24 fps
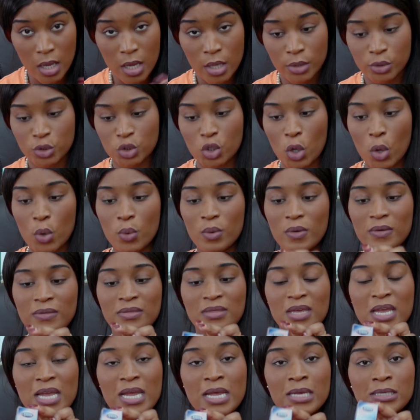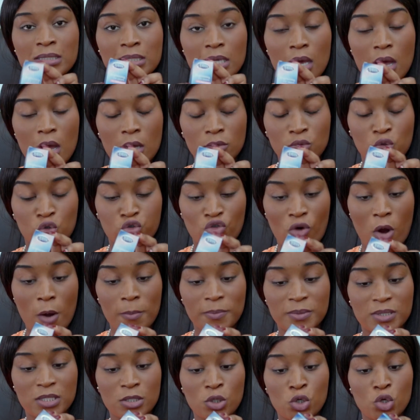So these
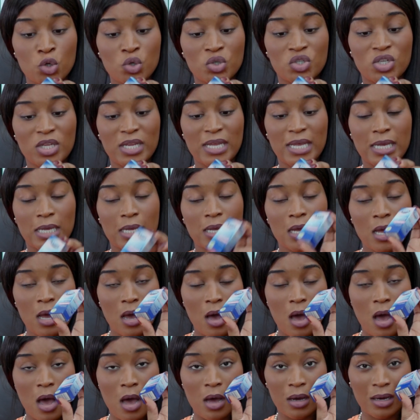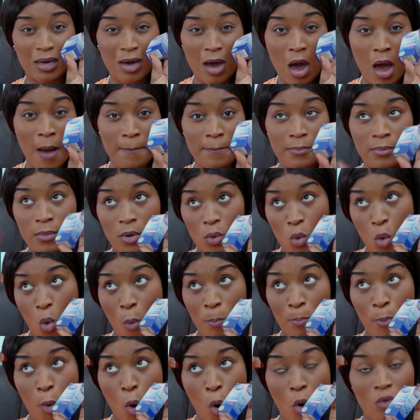drops usually come or
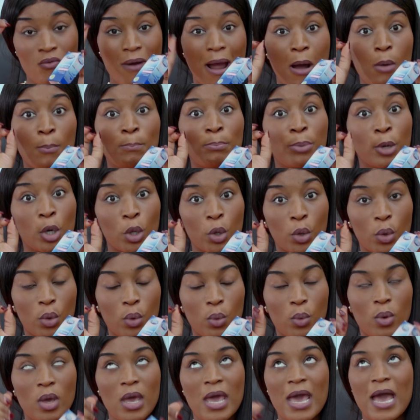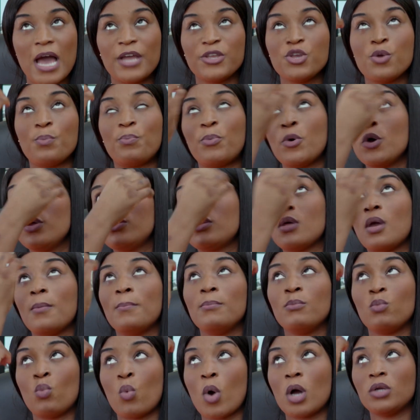pour out blue, and you put
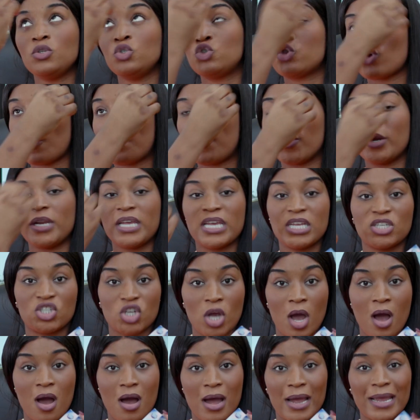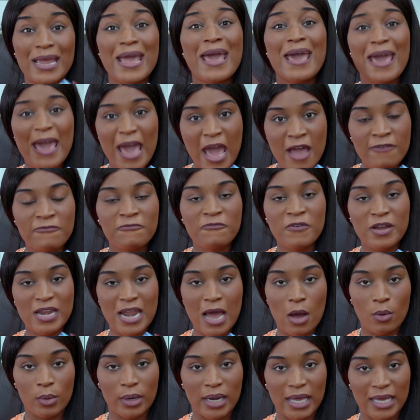them one drop on each eye every
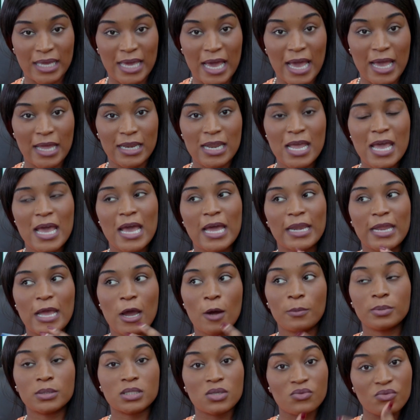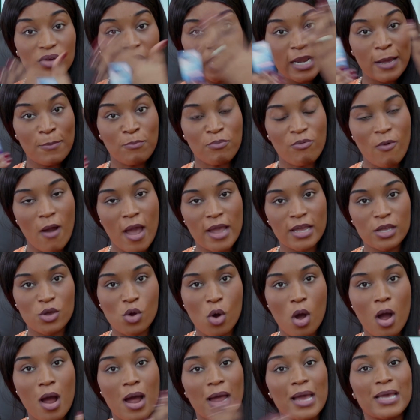now and again, and it helps to really brighten
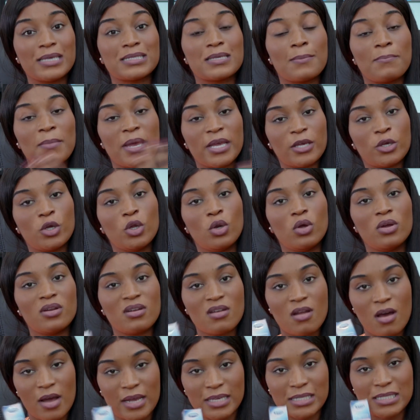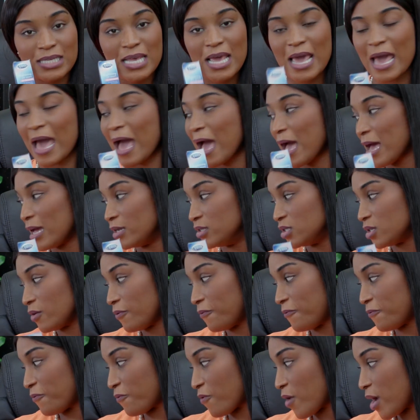your eyes and make you look nice and
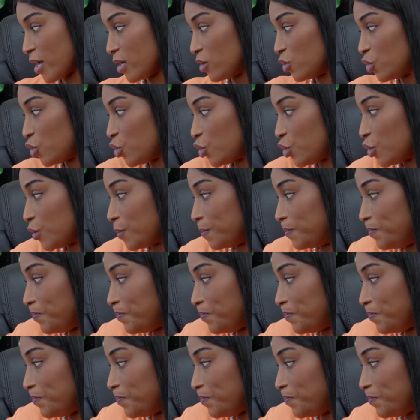fresh.